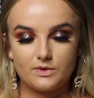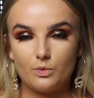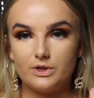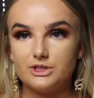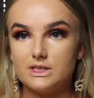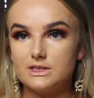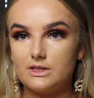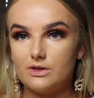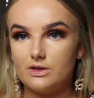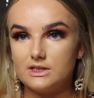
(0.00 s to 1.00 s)
which is
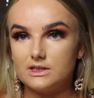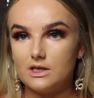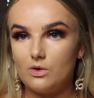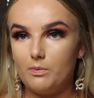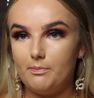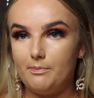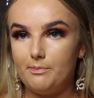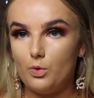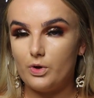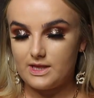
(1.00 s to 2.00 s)
this little
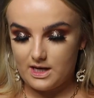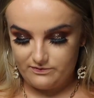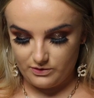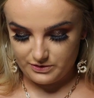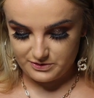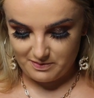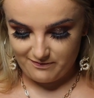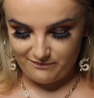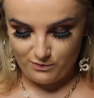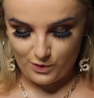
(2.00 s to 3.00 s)
boy that I've used
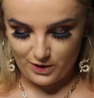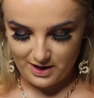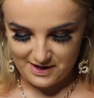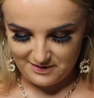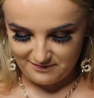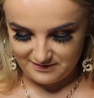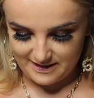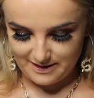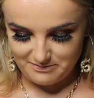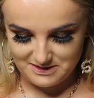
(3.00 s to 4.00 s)
before enough
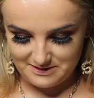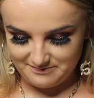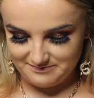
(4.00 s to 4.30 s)
times.